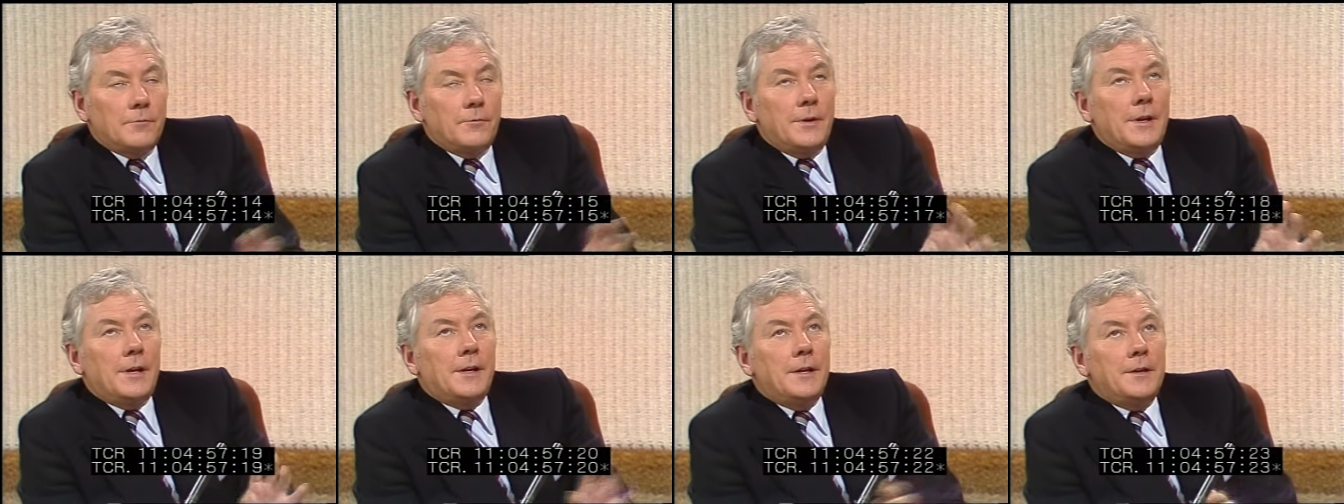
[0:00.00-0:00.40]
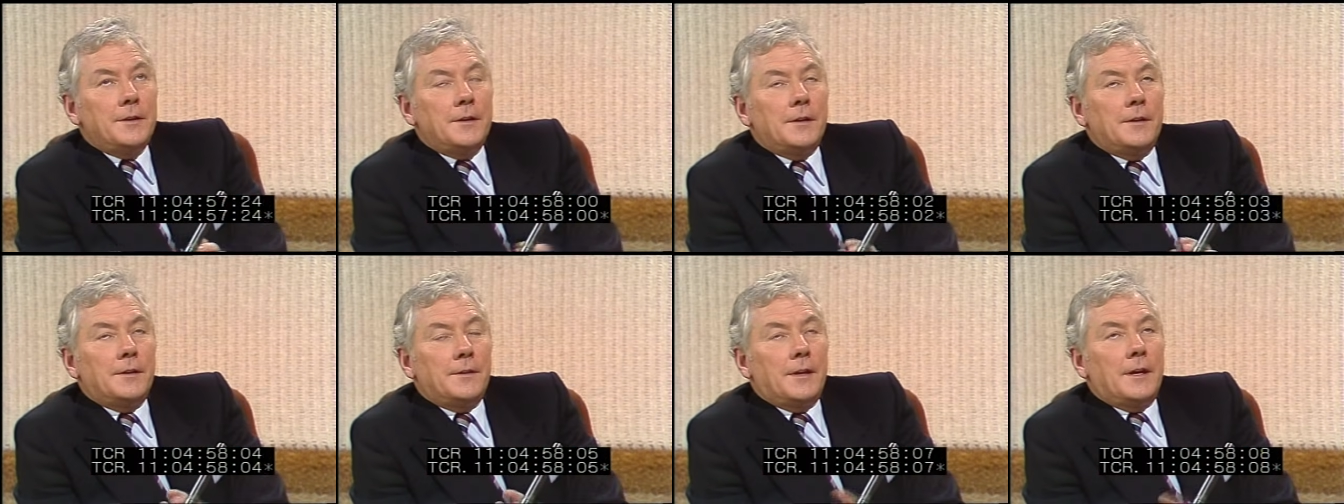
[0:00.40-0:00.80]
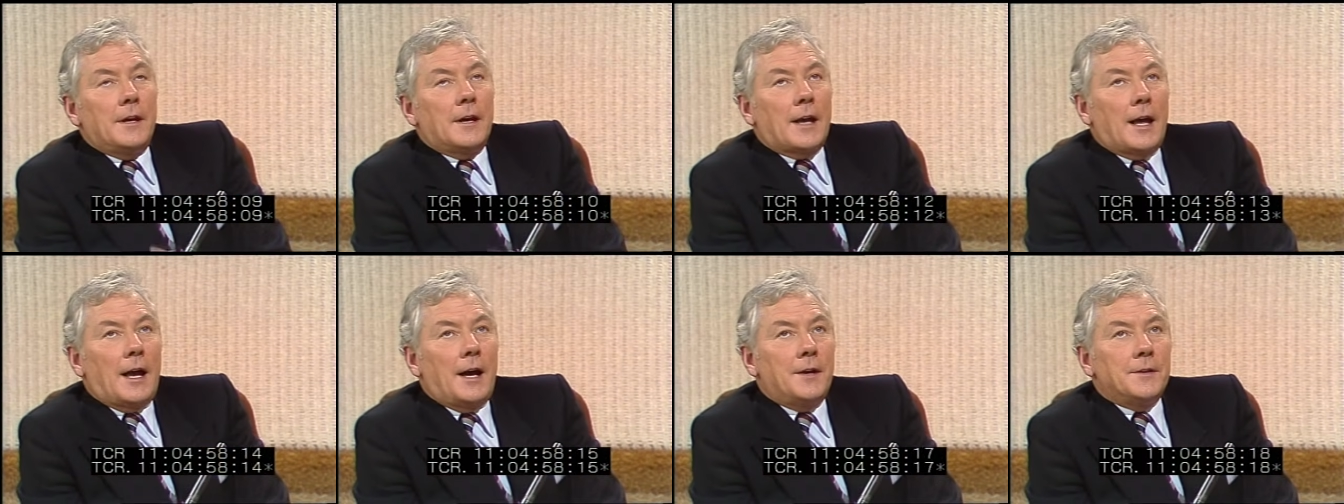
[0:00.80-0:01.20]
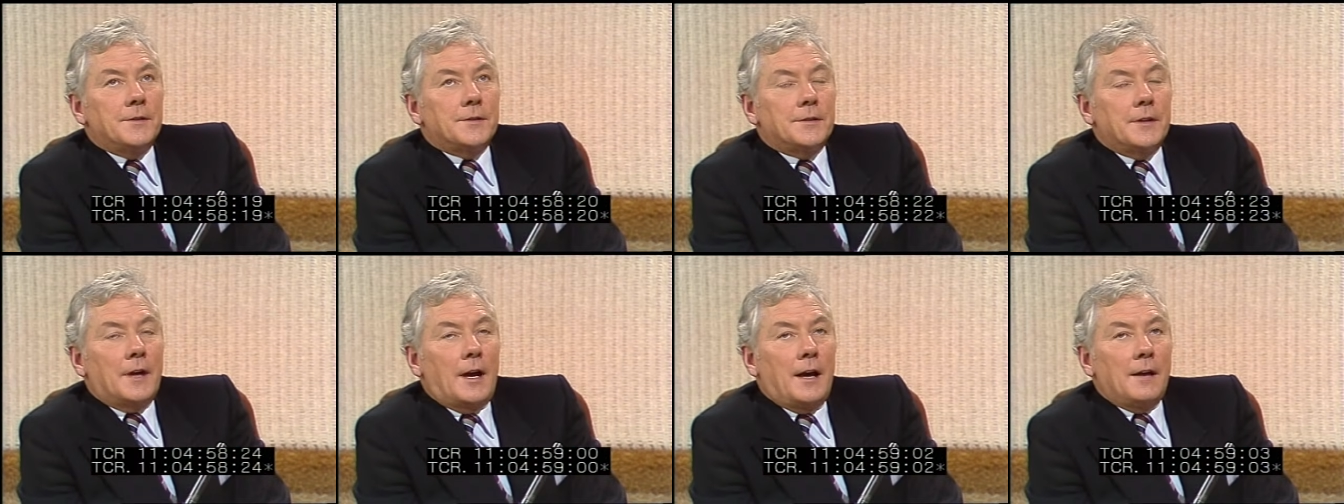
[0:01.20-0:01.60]
Reading the
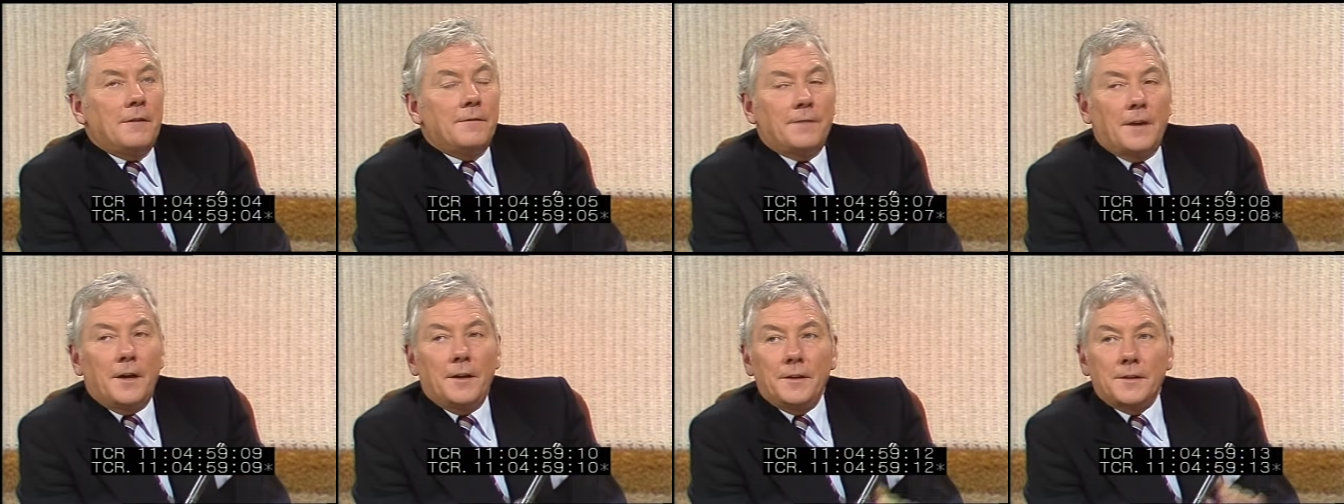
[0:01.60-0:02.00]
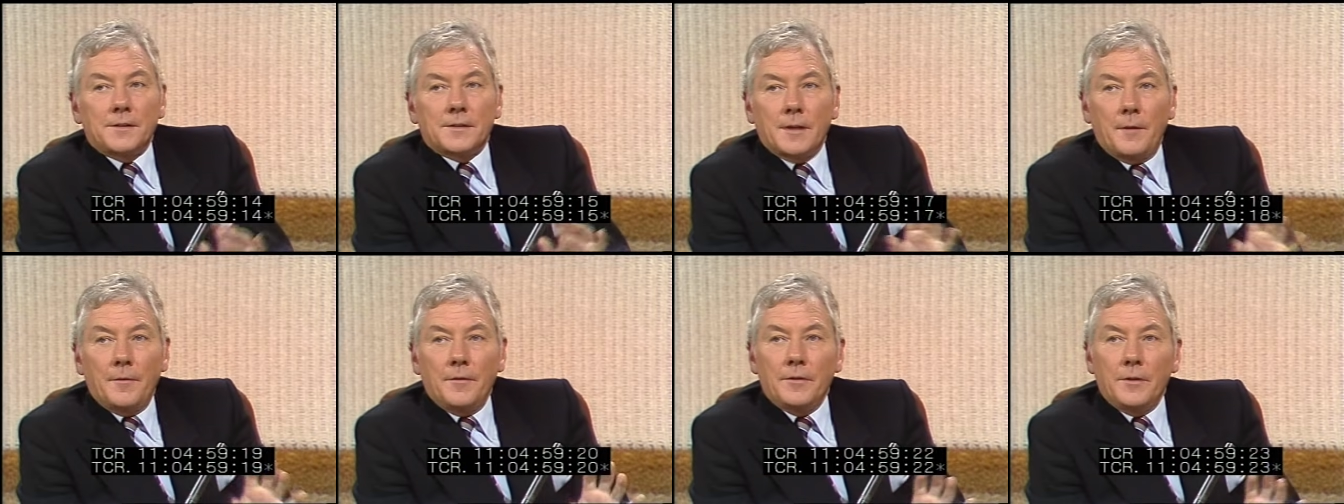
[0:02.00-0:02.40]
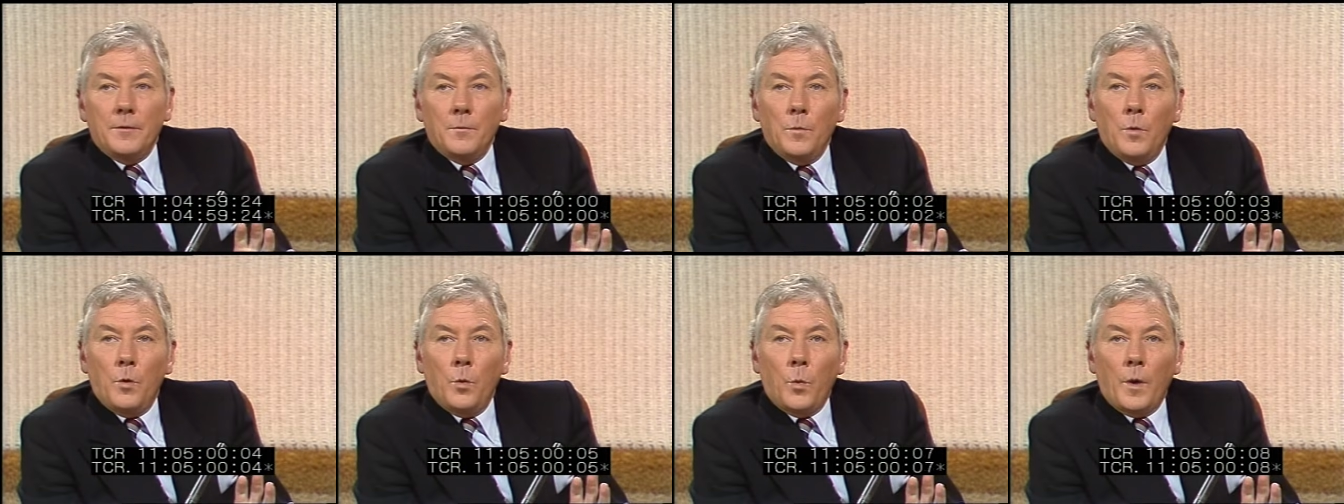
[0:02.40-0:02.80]
accounts, I found that some of them